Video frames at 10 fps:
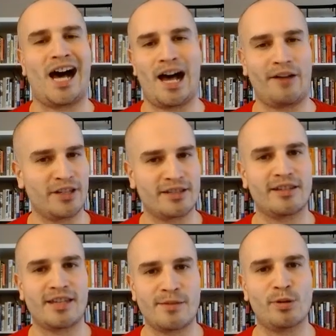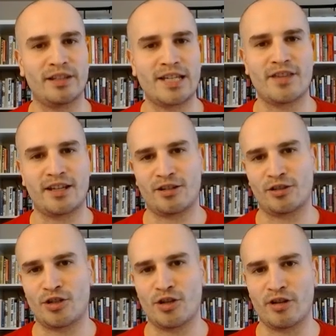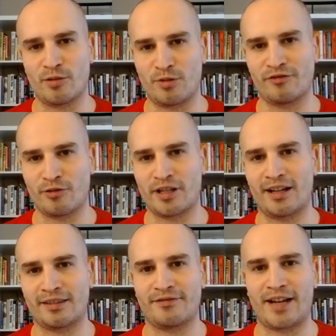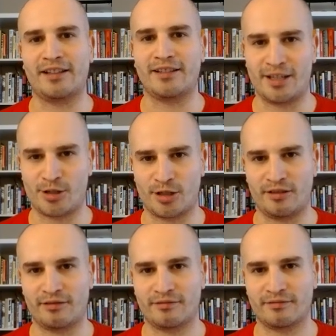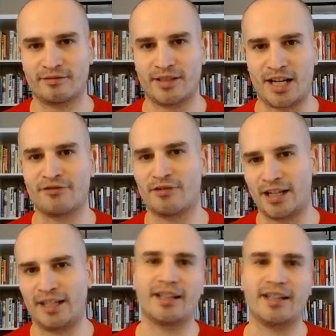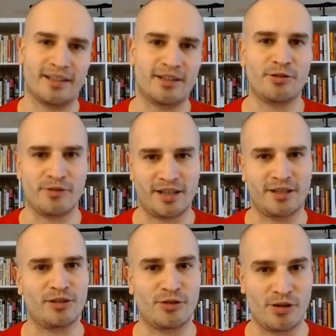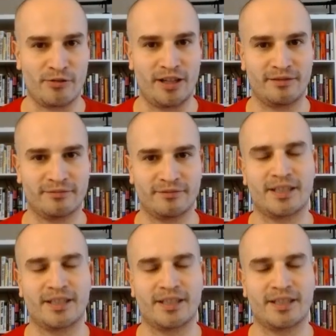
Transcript: Obviously, he believed that he could do it before he got the validation of running it that he knew that he could do it.